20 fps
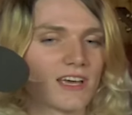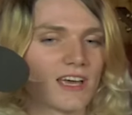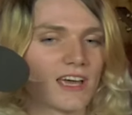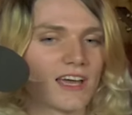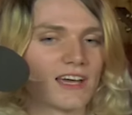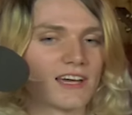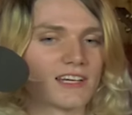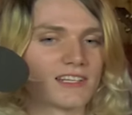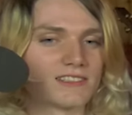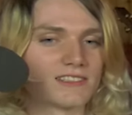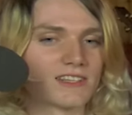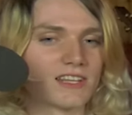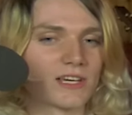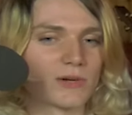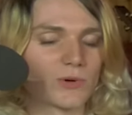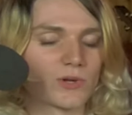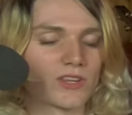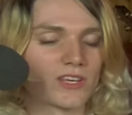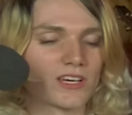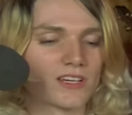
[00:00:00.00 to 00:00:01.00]
and they
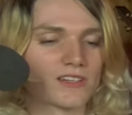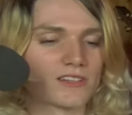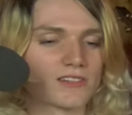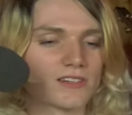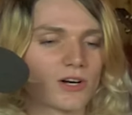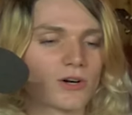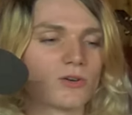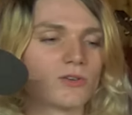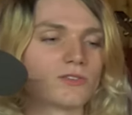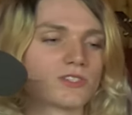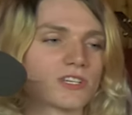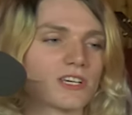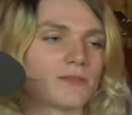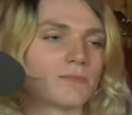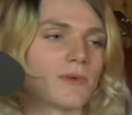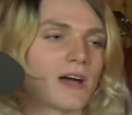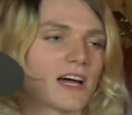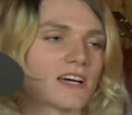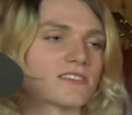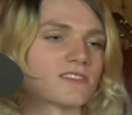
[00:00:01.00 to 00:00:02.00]
were like, "Oh, you should get
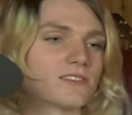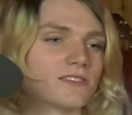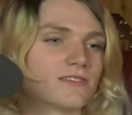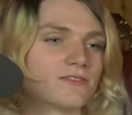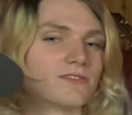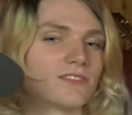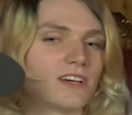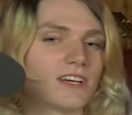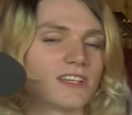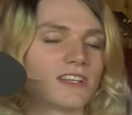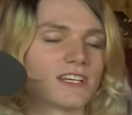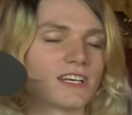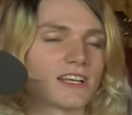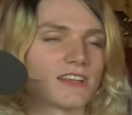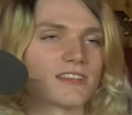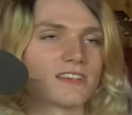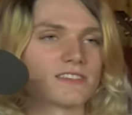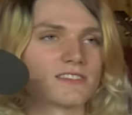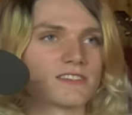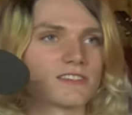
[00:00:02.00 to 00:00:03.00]
Massive." And then I
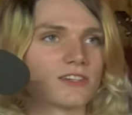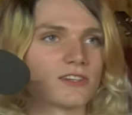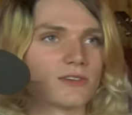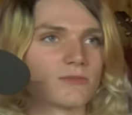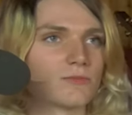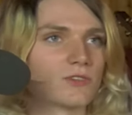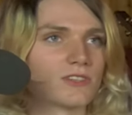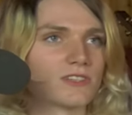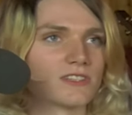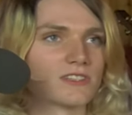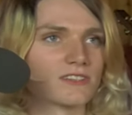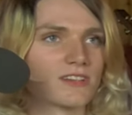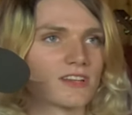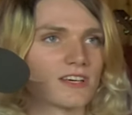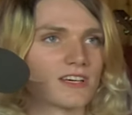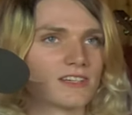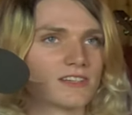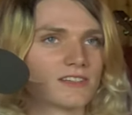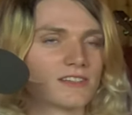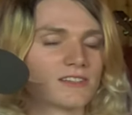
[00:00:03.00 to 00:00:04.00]
think Serum released
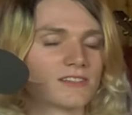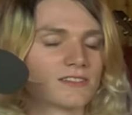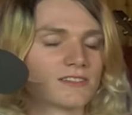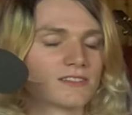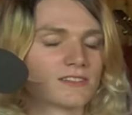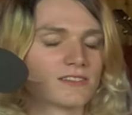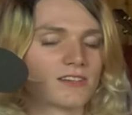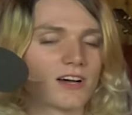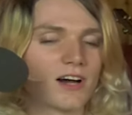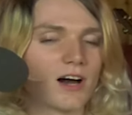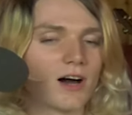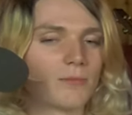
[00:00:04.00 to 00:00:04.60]
like a